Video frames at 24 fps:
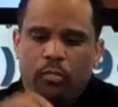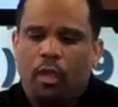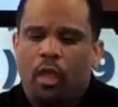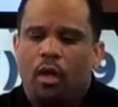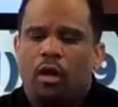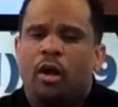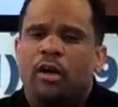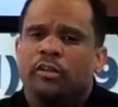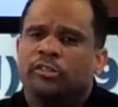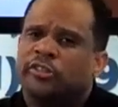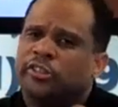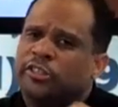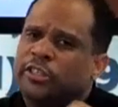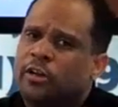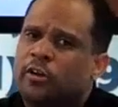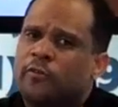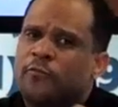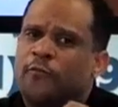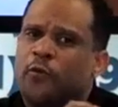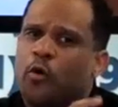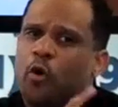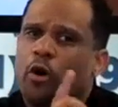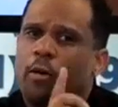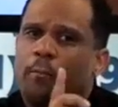Consider
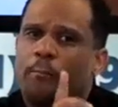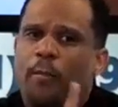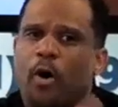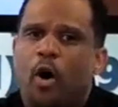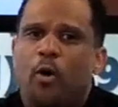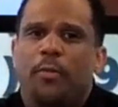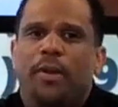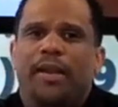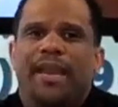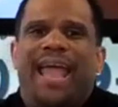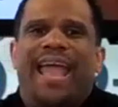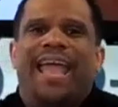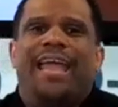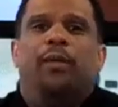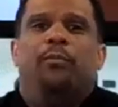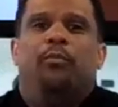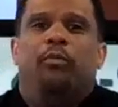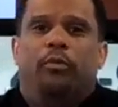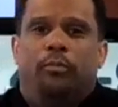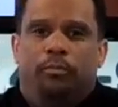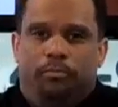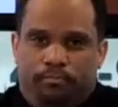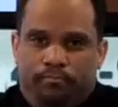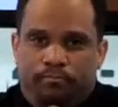for a moment
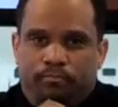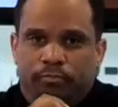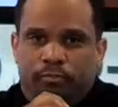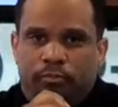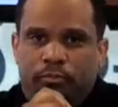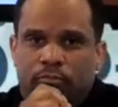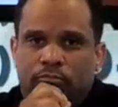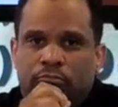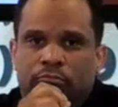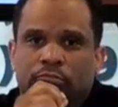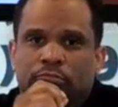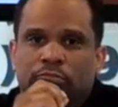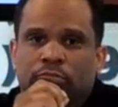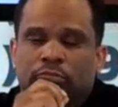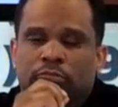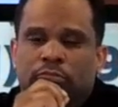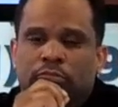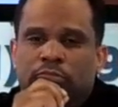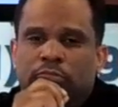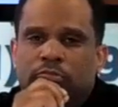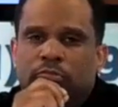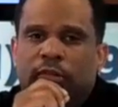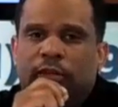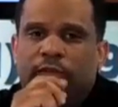Abram.
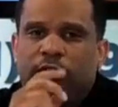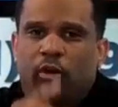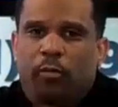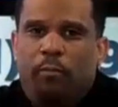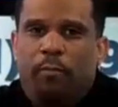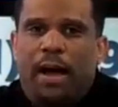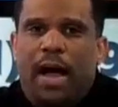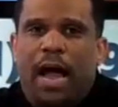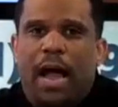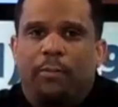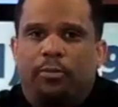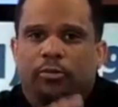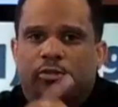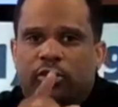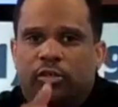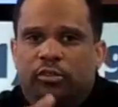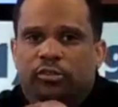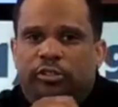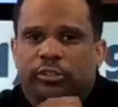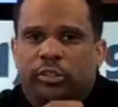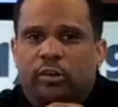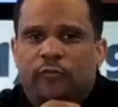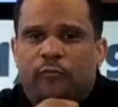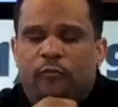In your Bibles,
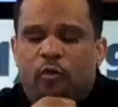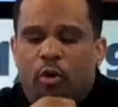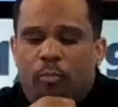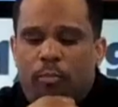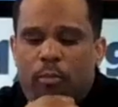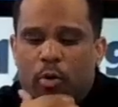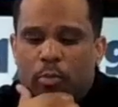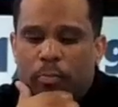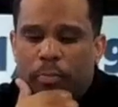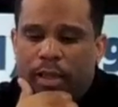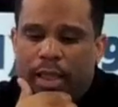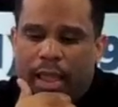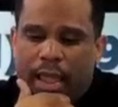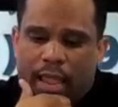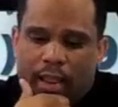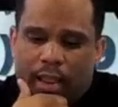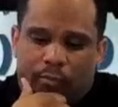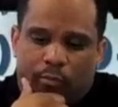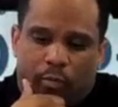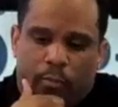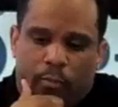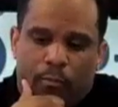consider for a moment Abram.